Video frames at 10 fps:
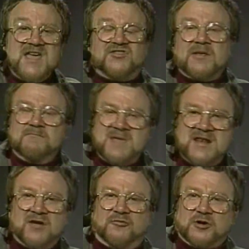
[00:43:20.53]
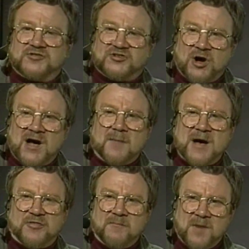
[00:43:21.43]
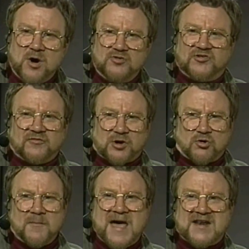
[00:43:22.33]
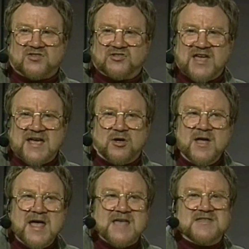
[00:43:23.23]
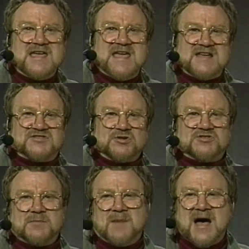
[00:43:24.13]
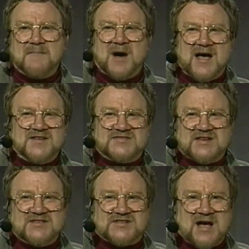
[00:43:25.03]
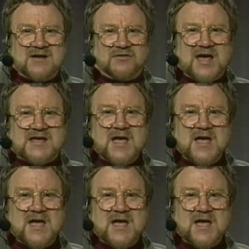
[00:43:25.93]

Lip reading: is it meaningful to talk about the modes of a chromatic scale? And the answer to my mind is kind of like